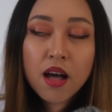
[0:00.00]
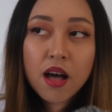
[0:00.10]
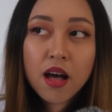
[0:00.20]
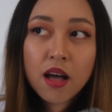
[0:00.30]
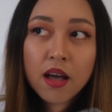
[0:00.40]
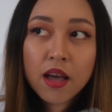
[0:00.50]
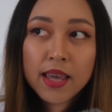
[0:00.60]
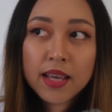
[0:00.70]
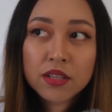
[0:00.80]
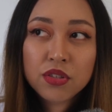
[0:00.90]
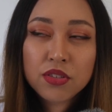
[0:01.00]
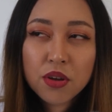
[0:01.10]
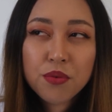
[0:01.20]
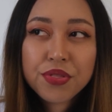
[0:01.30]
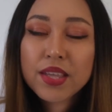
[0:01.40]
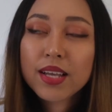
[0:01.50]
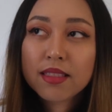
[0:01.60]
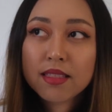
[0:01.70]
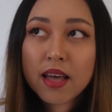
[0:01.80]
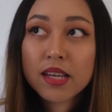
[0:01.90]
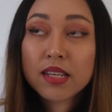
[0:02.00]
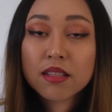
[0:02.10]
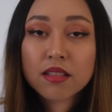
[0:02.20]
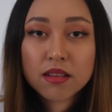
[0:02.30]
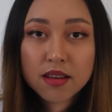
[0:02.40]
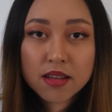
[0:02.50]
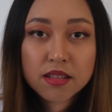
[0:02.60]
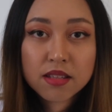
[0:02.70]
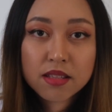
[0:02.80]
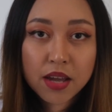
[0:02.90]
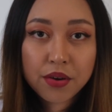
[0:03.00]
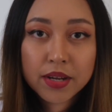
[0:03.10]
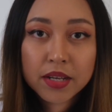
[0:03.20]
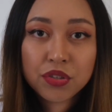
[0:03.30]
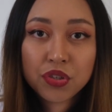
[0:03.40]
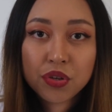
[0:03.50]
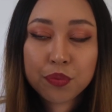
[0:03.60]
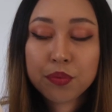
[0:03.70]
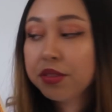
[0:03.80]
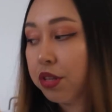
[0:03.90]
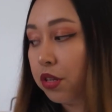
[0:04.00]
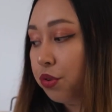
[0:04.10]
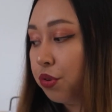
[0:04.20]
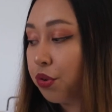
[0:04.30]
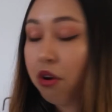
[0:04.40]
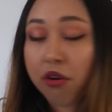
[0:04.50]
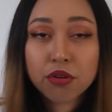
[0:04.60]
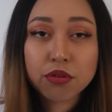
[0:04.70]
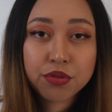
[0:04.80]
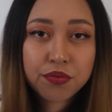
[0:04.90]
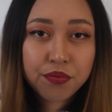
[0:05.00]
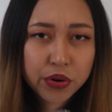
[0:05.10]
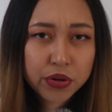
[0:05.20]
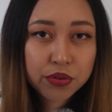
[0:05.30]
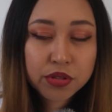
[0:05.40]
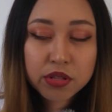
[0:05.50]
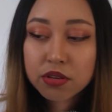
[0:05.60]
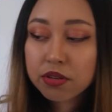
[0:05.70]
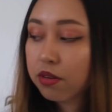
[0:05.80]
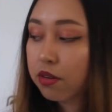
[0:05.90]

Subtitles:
I don't think that it's necessary to read the Lunar Chronicles first.